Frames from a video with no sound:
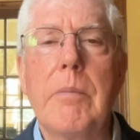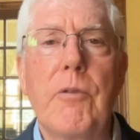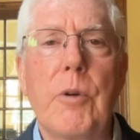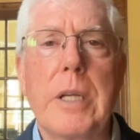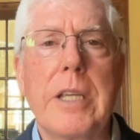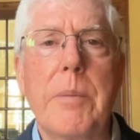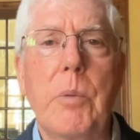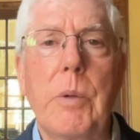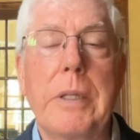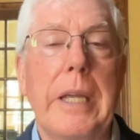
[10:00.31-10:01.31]
for
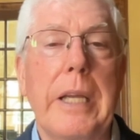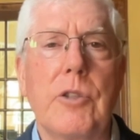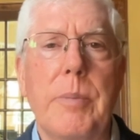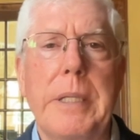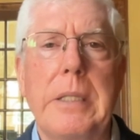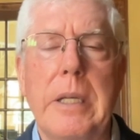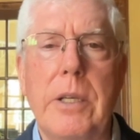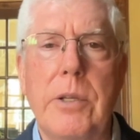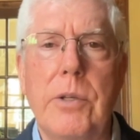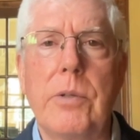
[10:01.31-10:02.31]
example, with the
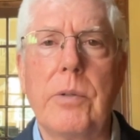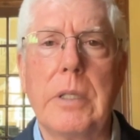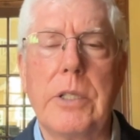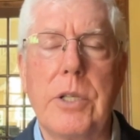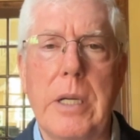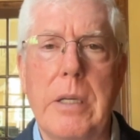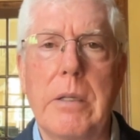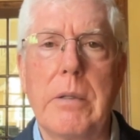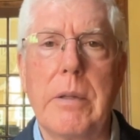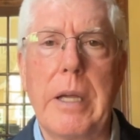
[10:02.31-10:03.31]
LGBTQ
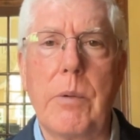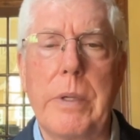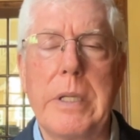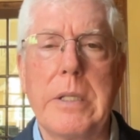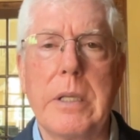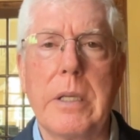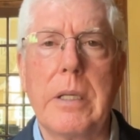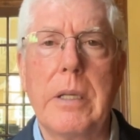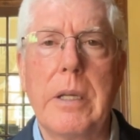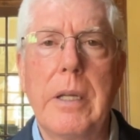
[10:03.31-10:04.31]
agenda that we
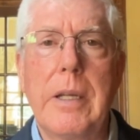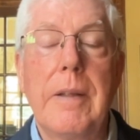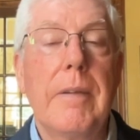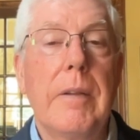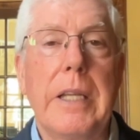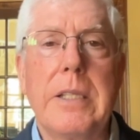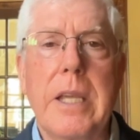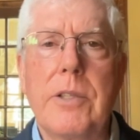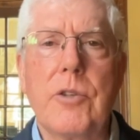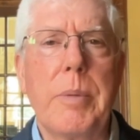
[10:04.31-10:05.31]
see, these
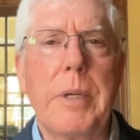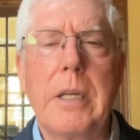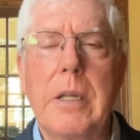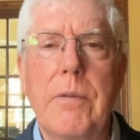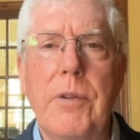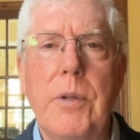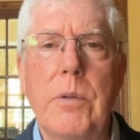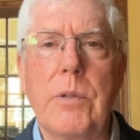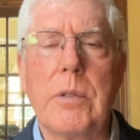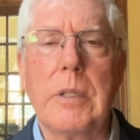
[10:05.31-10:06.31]
kids are being
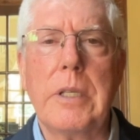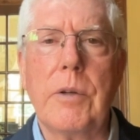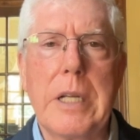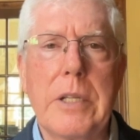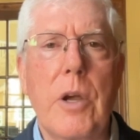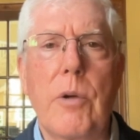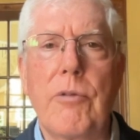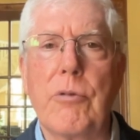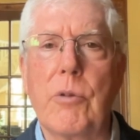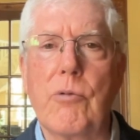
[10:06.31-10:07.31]
confused. You know, kids go
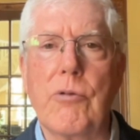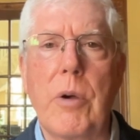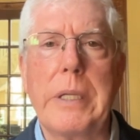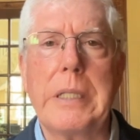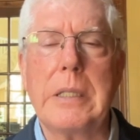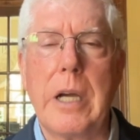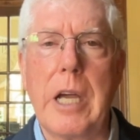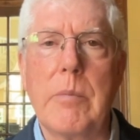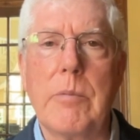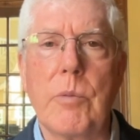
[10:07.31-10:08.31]
through growing
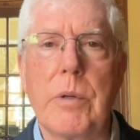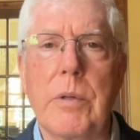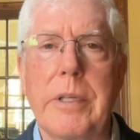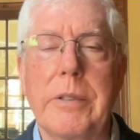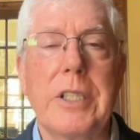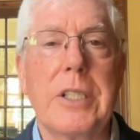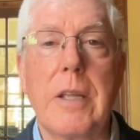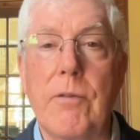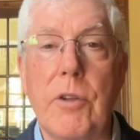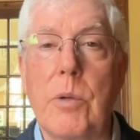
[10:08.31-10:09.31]
times where they're just
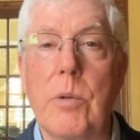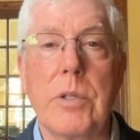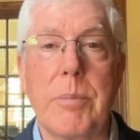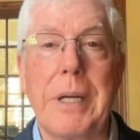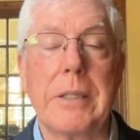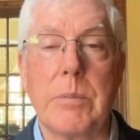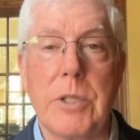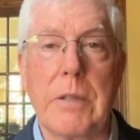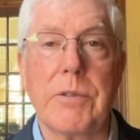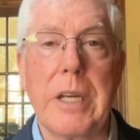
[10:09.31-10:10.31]
confused about
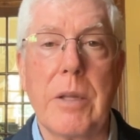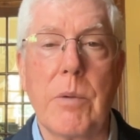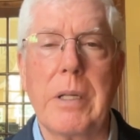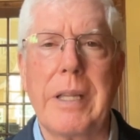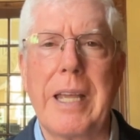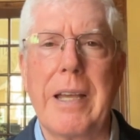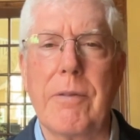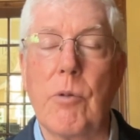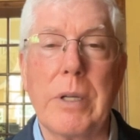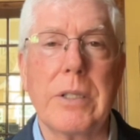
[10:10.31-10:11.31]
themselves anyway. They
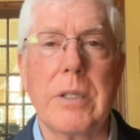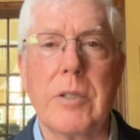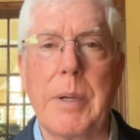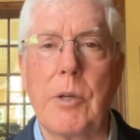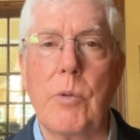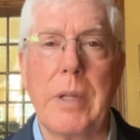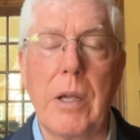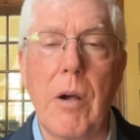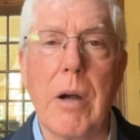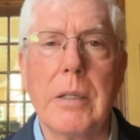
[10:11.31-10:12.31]
have questions about who they
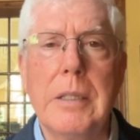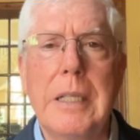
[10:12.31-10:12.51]
are,